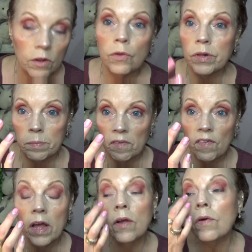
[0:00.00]
Use my
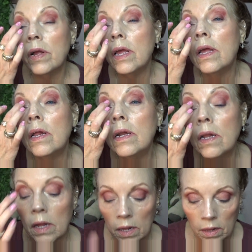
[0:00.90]
finger again.
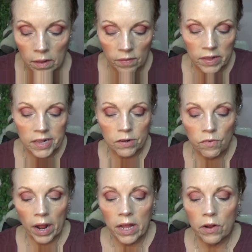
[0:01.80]
This one
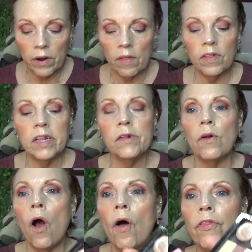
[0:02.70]
right here. Now these are
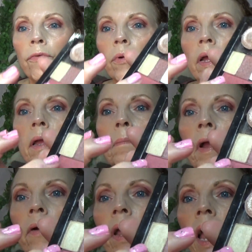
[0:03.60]
all three
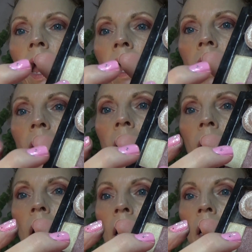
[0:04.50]
Mary Kay
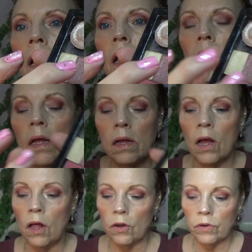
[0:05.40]

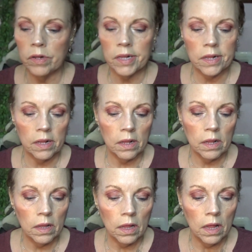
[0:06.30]
colors.
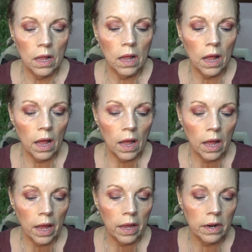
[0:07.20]

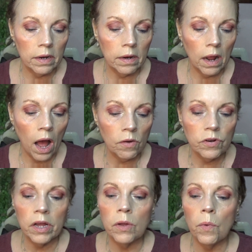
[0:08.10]
And I'll
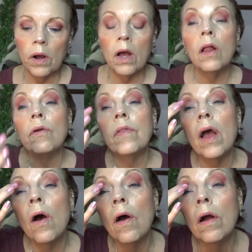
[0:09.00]
tell you what color they
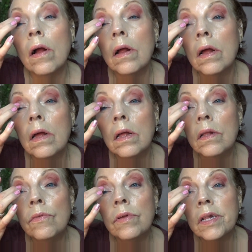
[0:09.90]
are
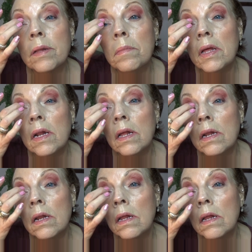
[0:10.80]
in just a minute.